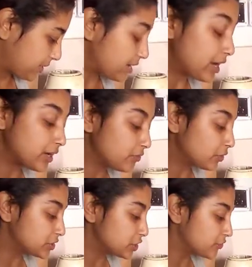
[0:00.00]
In high
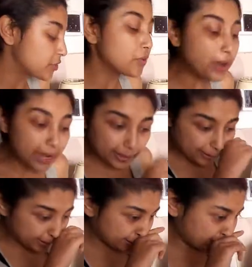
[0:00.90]
voltage for a while,
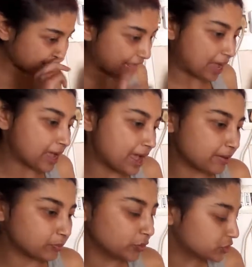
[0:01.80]
and then I
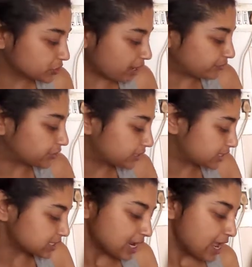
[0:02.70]
am going to cover
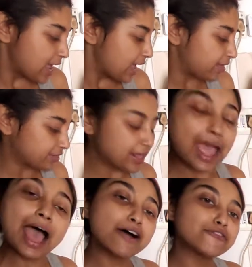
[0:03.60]
it and
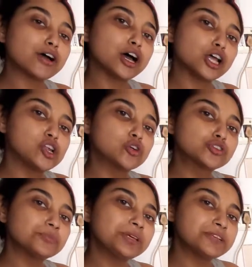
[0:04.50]
have a low
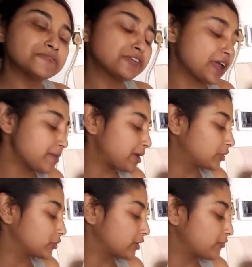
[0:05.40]
to medium flame
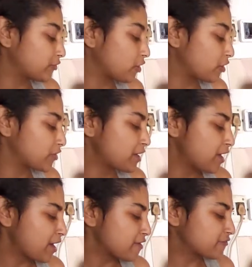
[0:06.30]
and cook it for
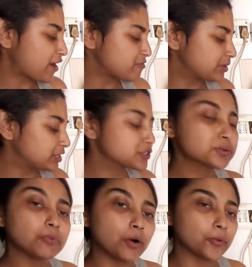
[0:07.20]
5
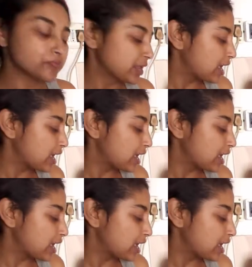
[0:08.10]
minutes more.